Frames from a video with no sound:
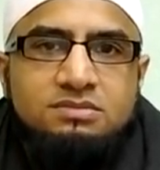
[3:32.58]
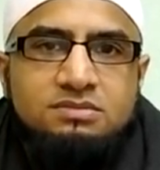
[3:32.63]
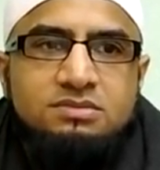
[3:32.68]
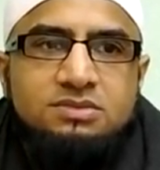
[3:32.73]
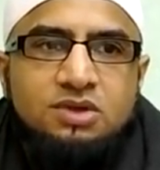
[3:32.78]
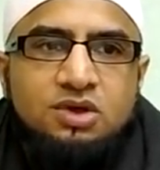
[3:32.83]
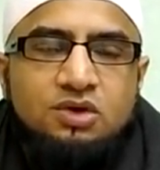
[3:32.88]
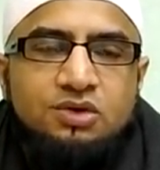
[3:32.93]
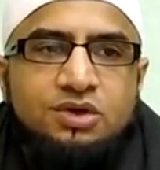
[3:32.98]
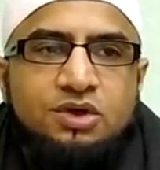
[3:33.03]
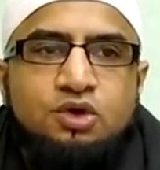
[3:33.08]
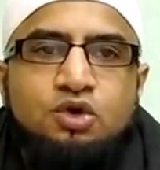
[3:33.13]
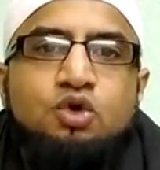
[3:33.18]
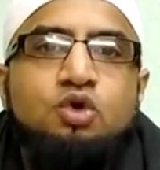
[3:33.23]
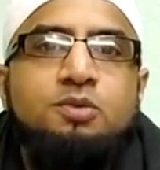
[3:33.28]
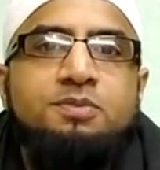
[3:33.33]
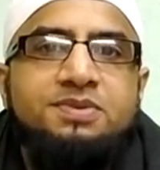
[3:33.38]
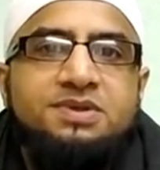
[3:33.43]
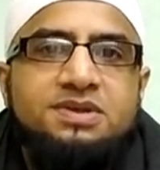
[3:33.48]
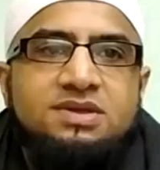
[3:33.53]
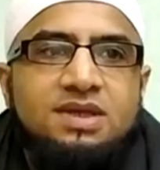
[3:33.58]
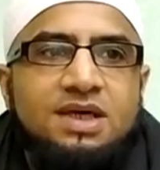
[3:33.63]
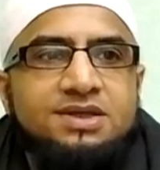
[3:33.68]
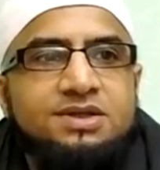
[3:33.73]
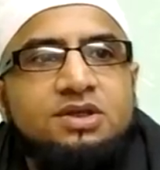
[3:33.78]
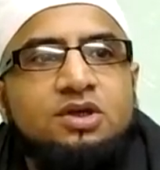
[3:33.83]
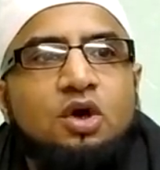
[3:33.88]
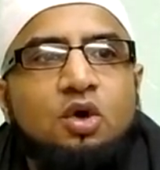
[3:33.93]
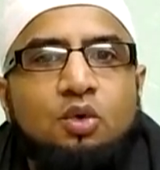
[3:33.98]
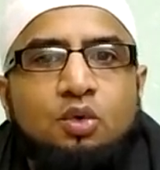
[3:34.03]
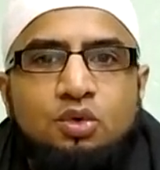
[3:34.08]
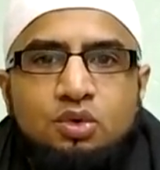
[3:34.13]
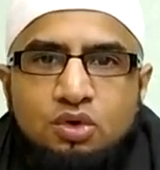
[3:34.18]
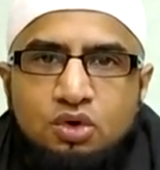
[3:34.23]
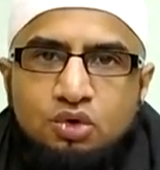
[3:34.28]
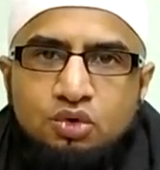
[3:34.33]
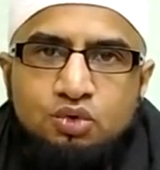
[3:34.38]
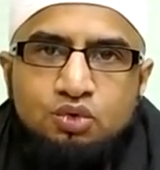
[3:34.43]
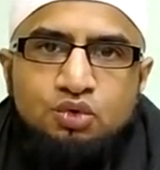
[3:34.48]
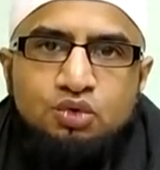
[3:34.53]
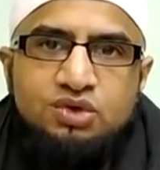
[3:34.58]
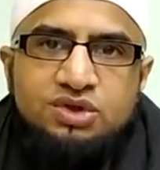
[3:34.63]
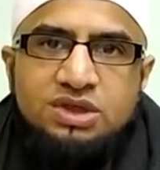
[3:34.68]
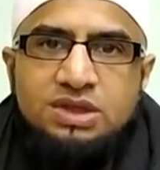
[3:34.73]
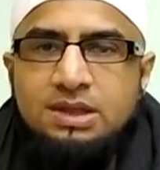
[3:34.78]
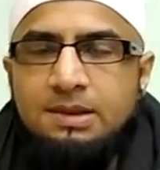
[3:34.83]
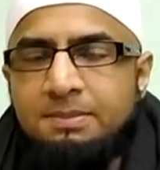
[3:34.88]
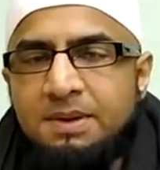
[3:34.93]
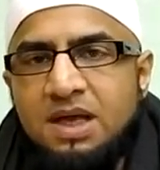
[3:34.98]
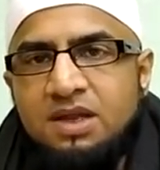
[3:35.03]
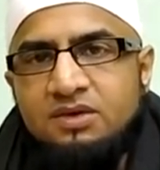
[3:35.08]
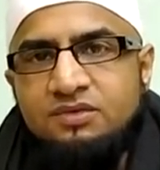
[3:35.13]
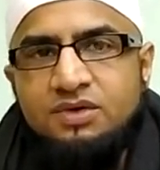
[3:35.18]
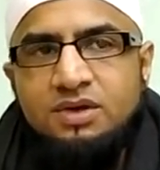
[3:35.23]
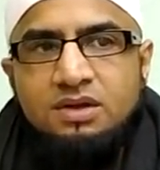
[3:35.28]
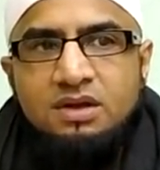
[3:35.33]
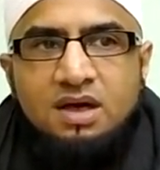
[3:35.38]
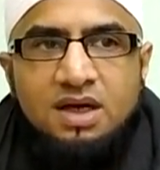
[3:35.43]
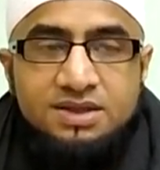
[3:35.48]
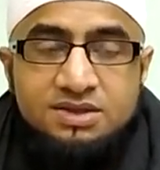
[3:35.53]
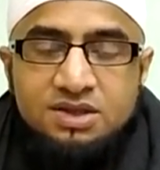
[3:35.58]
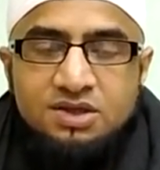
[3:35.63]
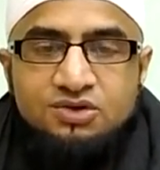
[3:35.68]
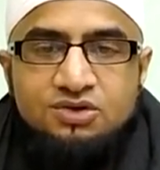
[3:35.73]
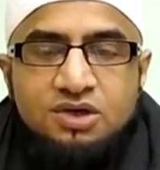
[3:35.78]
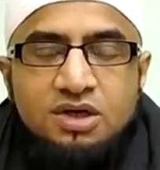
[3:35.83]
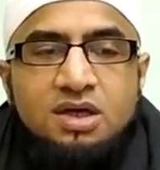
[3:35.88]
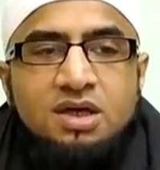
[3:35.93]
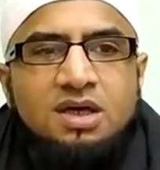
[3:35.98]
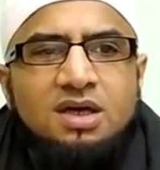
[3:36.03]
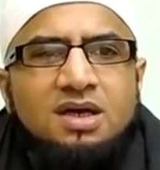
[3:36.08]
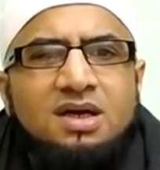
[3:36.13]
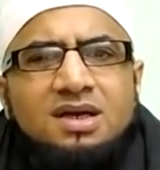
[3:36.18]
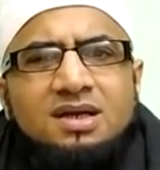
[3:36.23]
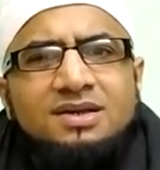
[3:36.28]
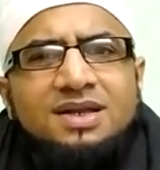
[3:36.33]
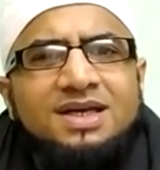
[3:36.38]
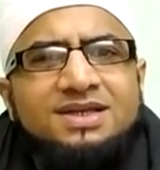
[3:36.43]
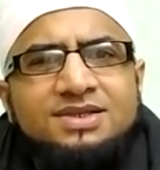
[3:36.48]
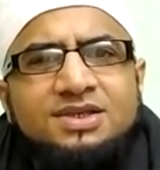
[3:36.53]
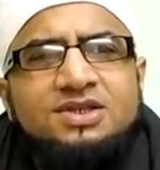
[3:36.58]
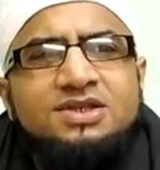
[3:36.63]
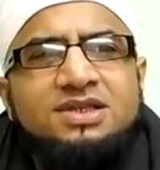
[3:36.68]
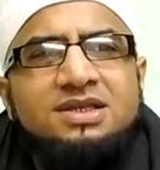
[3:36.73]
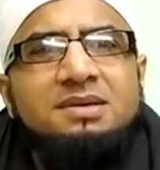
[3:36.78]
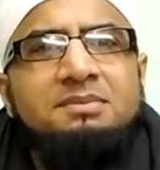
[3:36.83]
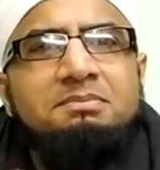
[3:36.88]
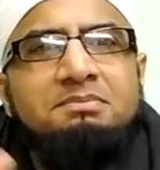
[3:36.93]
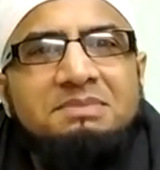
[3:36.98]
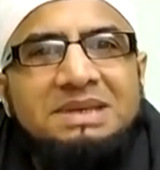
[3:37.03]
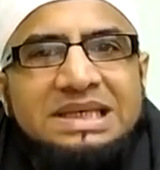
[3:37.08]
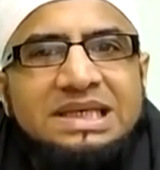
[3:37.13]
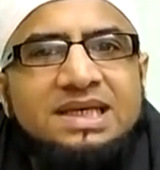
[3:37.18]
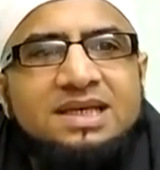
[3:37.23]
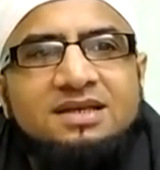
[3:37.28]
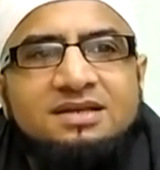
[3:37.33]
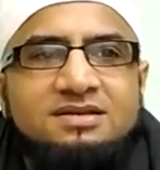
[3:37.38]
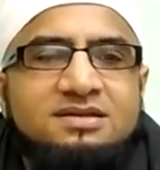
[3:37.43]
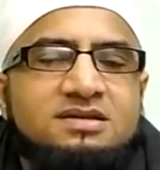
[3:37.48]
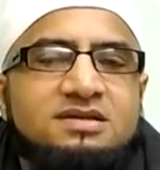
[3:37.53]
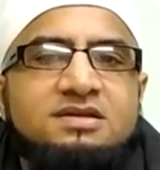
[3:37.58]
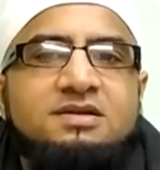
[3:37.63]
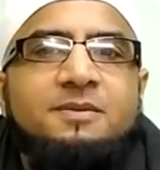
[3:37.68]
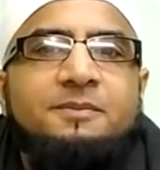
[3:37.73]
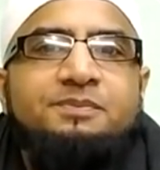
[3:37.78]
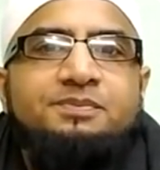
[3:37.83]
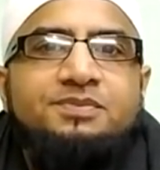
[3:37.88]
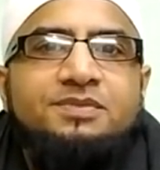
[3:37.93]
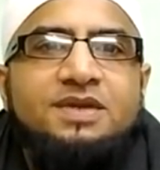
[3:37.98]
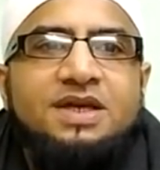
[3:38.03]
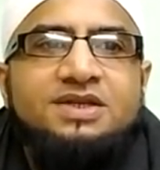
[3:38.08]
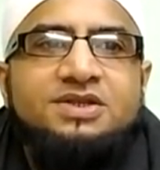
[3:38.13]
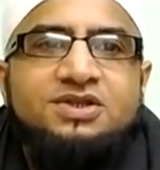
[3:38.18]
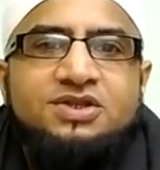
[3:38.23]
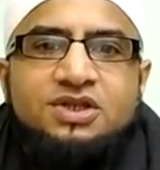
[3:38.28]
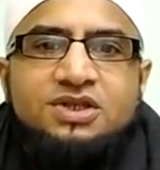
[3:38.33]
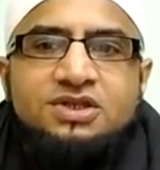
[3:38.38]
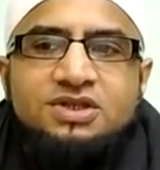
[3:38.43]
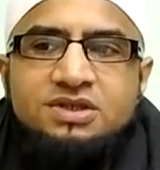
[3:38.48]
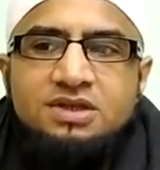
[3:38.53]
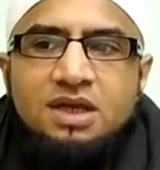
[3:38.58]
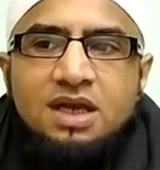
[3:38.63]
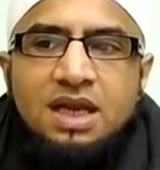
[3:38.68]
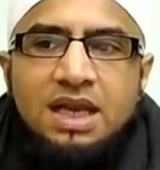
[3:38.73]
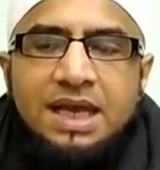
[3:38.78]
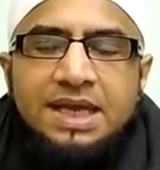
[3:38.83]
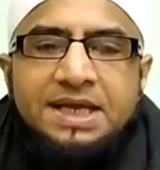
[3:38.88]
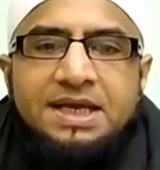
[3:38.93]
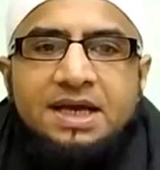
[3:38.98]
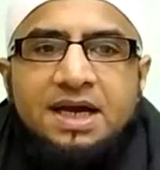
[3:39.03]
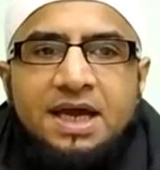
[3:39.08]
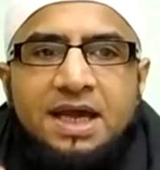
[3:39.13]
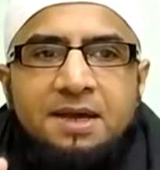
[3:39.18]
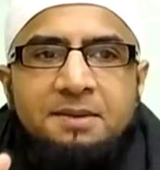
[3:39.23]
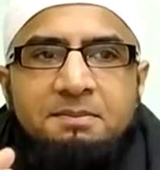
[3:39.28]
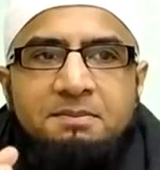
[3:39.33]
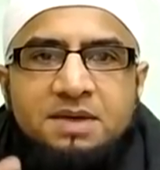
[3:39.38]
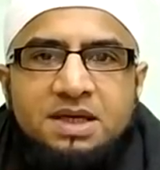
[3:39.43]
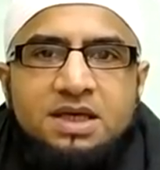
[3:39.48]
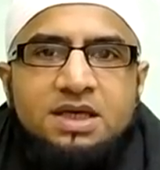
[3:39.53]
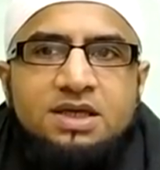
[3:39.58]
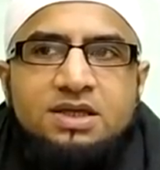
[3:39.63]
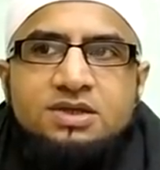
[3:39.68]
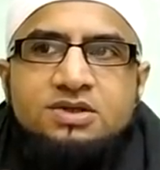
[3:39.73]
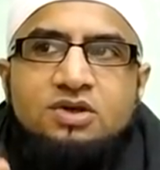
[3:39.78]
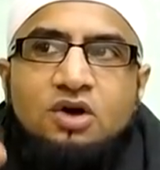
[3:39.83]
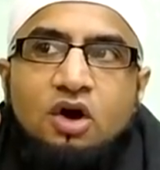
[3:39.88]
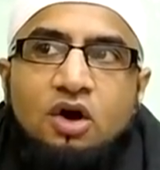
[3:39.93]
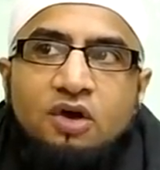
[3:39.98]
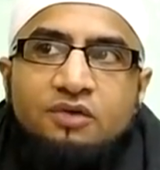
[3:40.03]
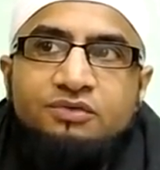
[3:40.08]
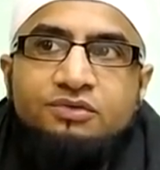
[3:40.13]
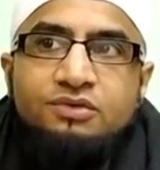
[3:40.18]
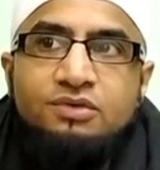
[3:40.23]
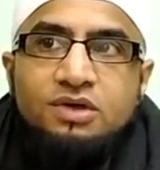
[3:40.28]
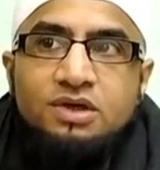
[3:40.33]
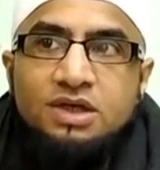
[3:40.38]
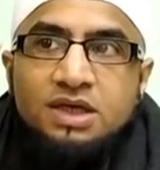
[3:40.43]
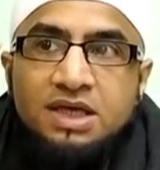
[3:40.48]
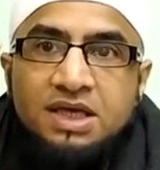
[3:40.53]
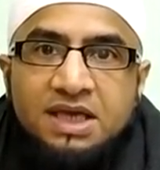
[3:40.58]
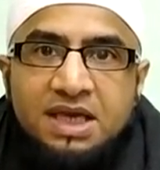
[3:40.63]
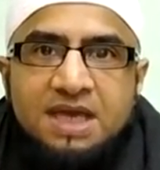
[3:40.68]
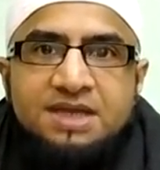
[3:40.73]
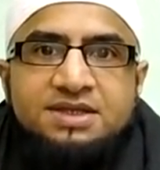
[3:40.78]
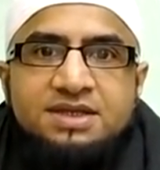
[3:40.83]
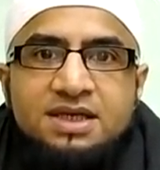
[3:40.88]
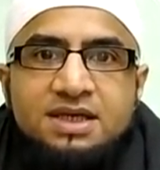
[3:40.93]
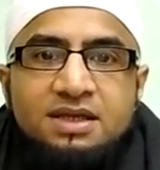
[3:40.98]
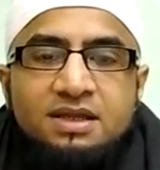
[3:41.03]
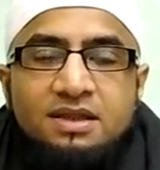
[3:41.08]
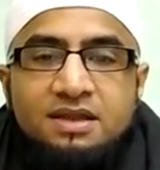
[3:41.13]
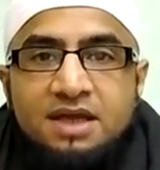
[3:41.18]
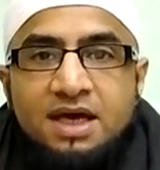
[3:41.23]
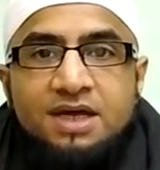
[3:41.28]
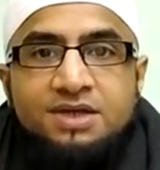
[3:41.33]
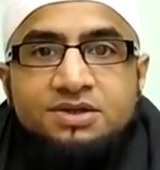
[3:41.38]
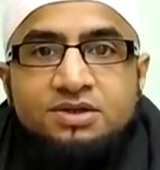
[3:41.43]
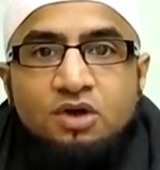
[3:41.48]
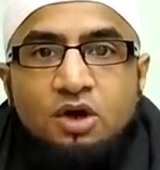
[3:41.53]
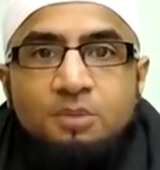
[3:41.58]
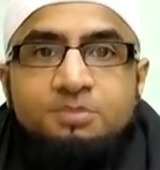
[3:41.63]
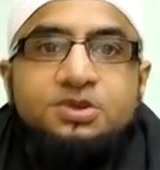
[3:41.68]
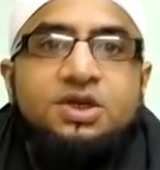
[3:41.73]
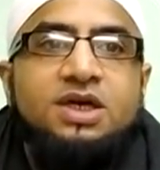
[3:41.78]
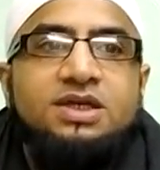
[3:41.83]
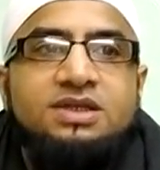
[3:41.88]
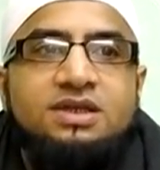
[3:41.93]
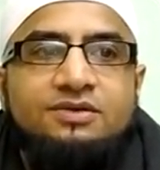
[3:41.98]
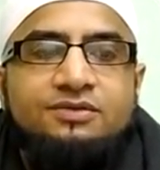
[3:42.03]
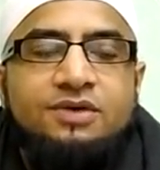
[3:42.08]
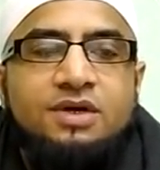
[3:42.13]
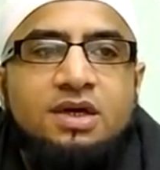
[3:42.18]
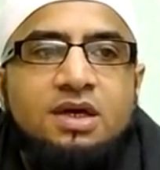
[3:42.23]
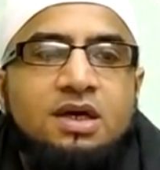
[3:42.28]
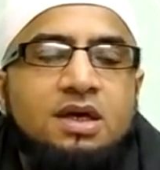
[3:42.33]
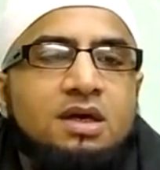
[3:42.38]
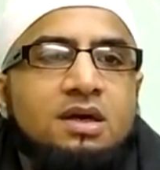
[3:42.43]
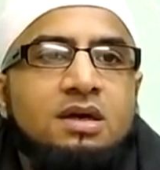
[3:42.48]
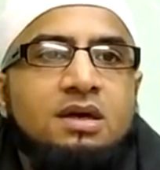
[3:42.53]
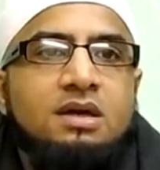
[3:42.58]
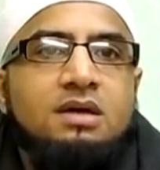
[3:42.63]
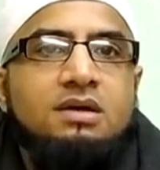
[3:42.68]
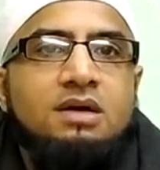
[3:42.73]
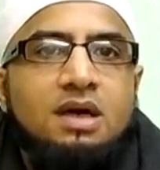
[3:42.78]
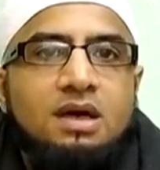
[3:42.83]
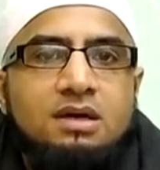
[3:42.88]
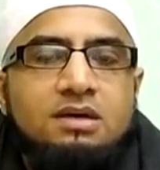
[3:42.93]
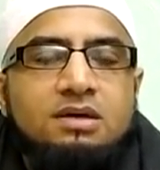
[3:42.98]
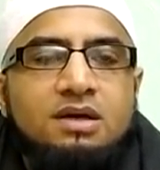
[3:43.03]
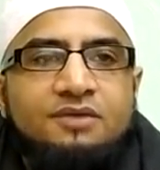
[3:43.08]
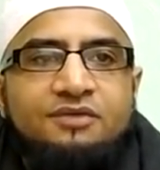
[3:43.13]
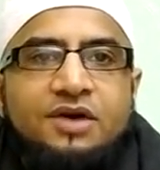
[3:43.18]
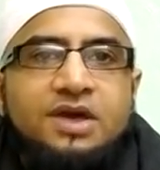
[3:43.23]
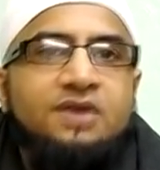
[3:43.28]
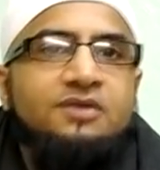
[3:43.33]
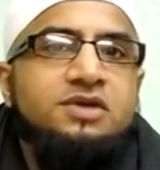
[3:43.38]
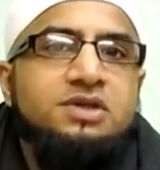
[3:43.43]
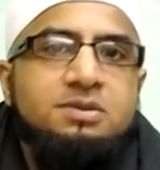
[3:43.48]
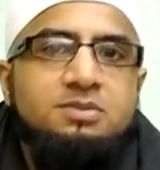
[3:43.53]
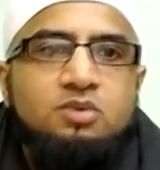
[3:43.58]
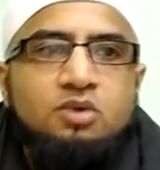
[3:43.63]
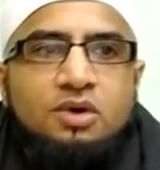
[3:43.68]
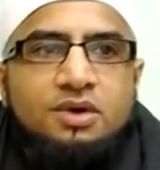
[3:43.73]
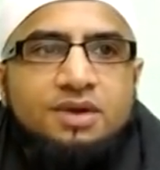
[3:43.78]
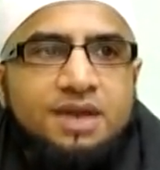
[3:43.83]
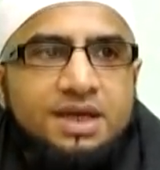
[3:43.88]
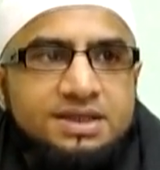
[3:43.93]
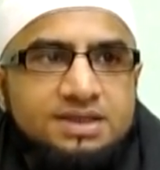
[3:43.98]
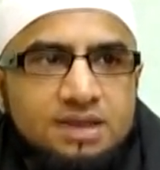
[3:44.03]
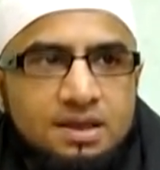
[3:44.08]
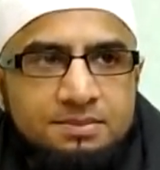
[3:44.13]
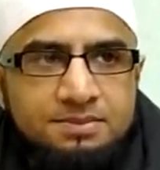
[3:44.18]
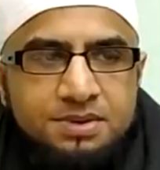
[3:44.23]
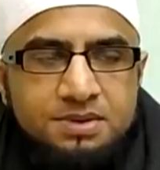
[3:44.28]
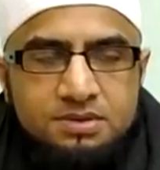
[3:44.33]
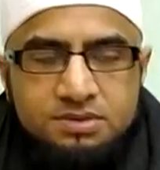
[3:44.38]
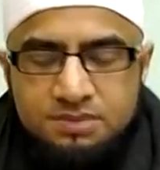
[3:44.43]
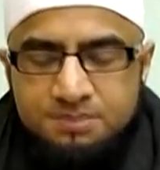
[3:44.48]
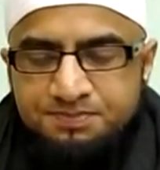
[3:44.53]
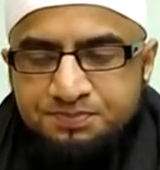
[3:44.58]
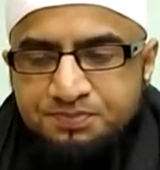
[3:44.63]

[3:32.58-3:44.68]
you know, the groups that go khuruj in the path of Allah, etc. That's just a means. That's just like a means of getting that objective. If I give you some more other examples.